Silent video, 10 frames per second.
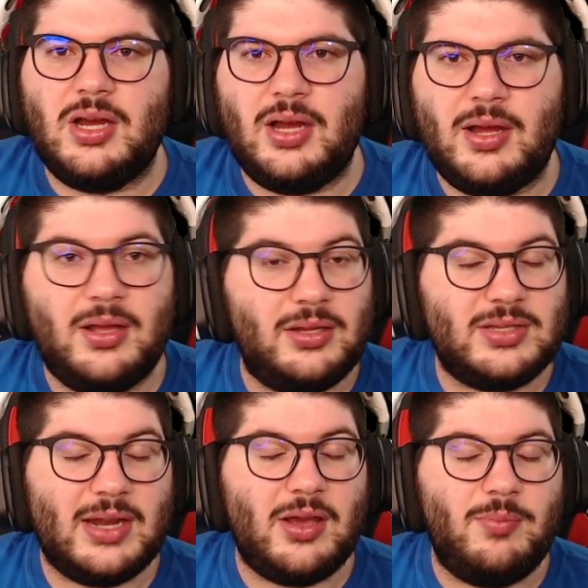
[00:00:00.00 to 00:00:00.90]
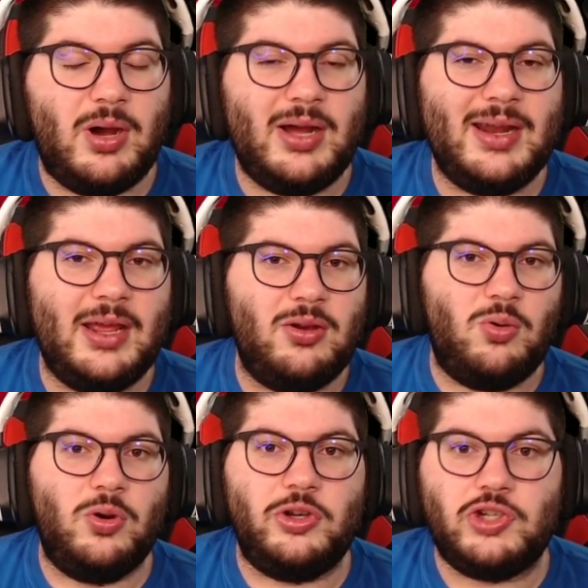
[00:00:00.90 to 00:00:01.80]
Sadio Mane,
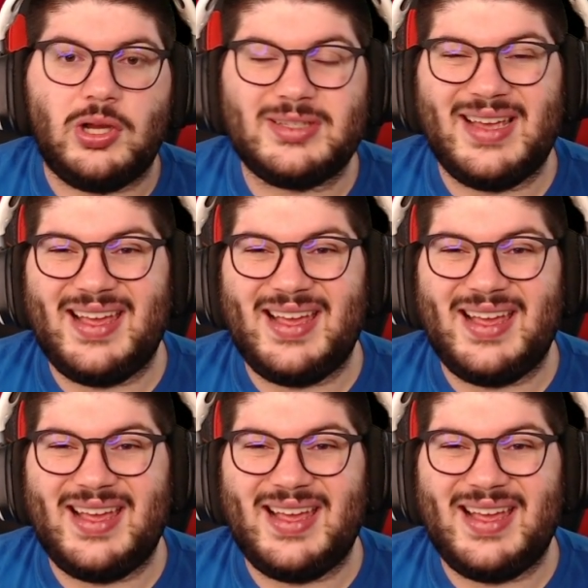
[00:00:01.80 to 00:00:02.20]
or Jota.